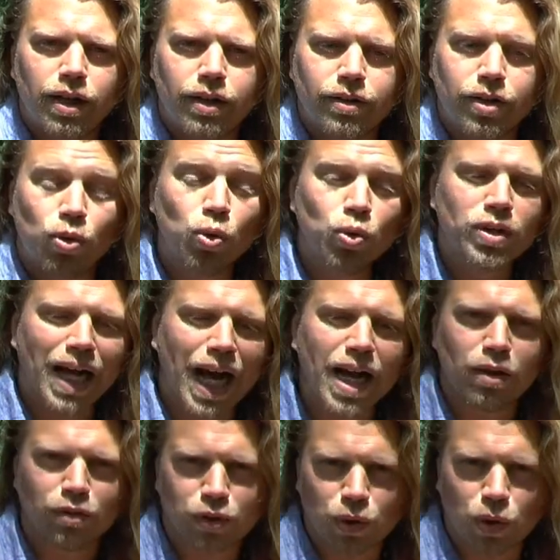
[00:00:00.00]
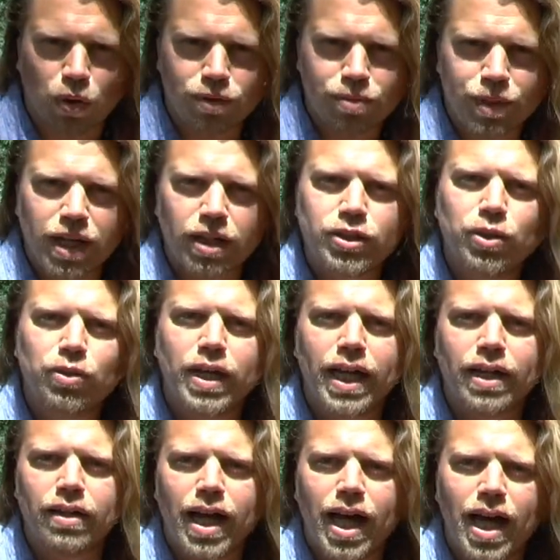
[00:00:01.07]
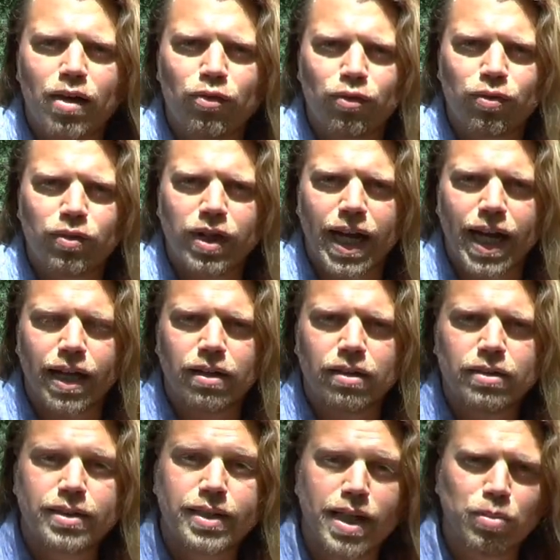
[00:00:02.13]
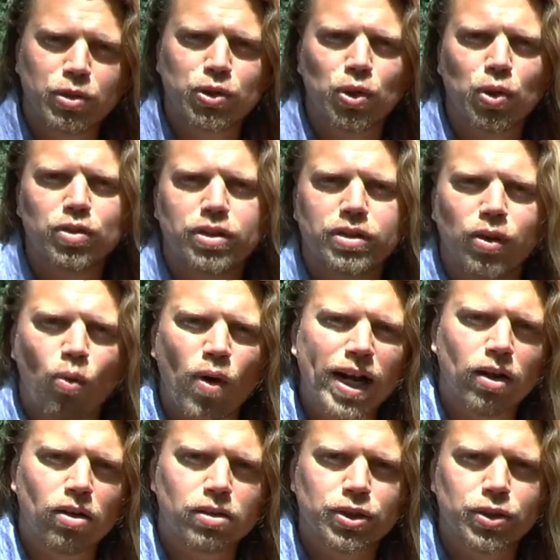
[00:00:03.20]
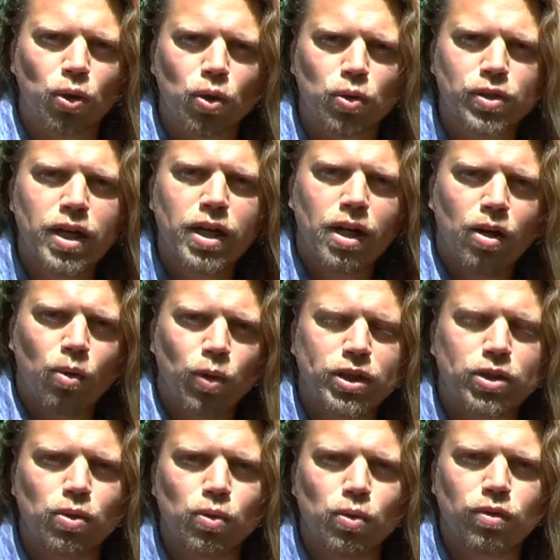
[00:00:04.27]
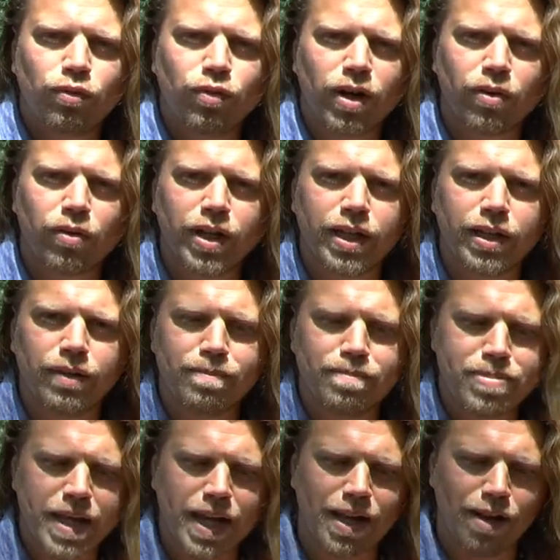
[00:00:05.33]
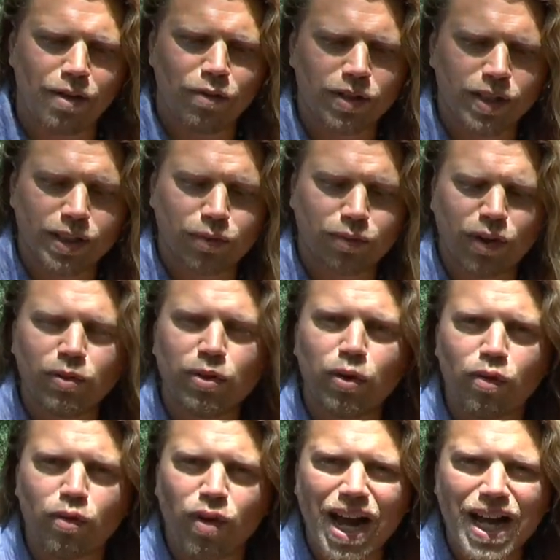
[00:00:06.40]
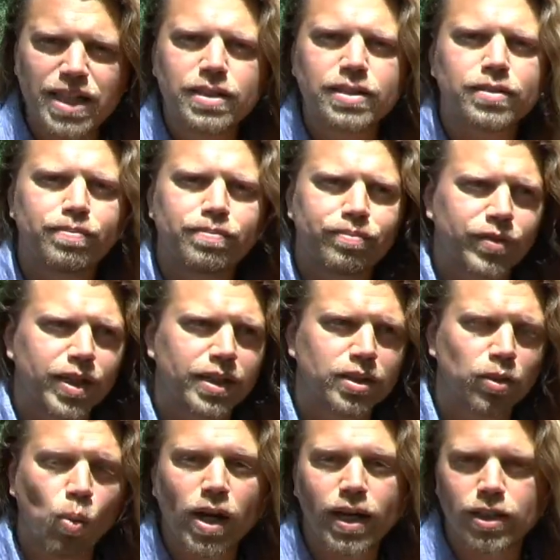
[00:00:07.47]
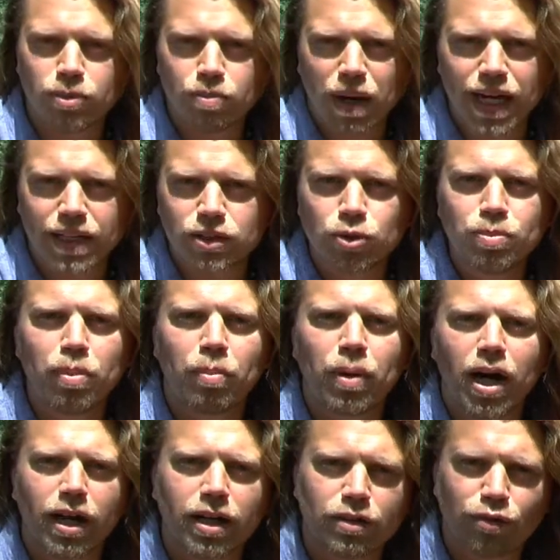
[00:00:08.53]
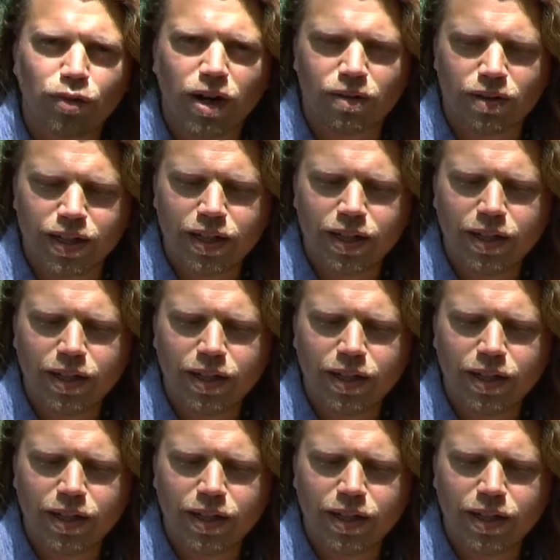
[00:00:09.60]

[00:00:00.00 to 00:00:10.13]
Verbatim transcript: the good kind of salt because you can have like table salt, the regular salt, which look very uh, very refined. It's the one that you buy in the supermarket, very